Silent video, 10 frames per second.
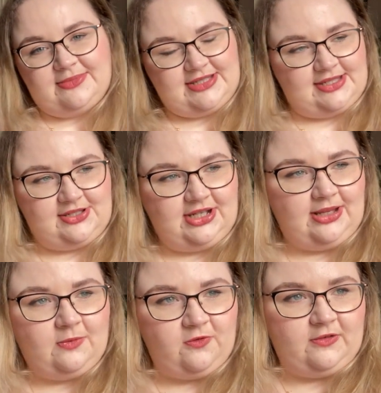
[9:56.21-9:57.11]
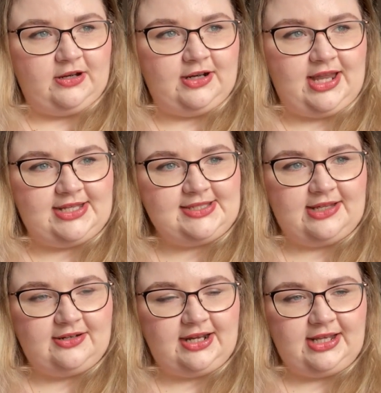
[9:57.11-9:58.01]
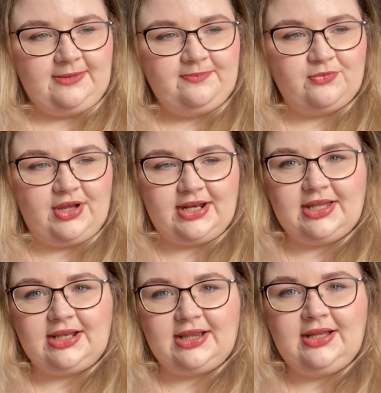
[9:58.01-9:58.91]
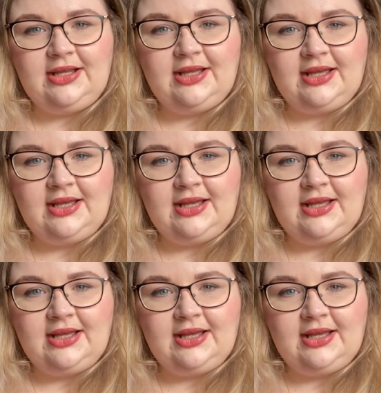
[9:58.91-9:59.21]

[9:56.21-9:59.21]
My sister came over last Saturday. We had a little